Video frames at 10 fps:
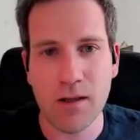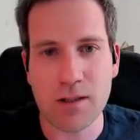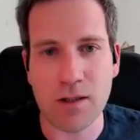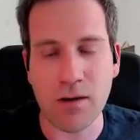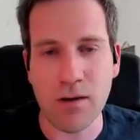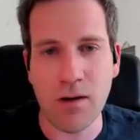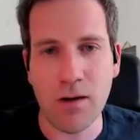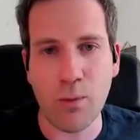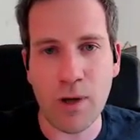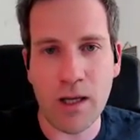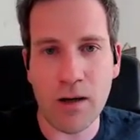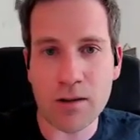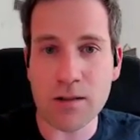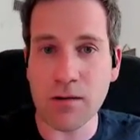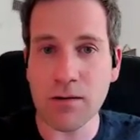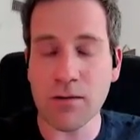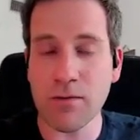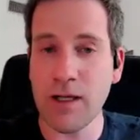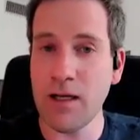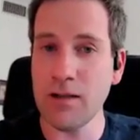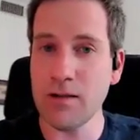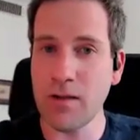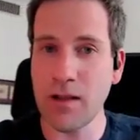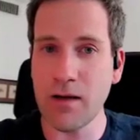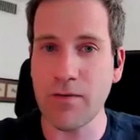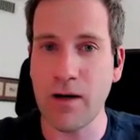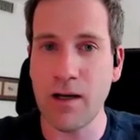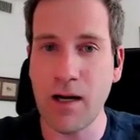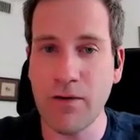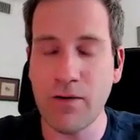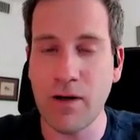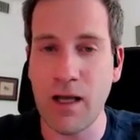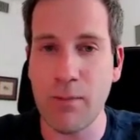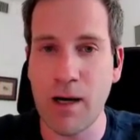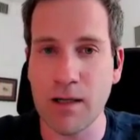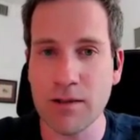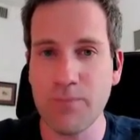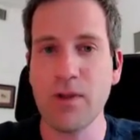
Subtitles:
So we also really need to think very carefully about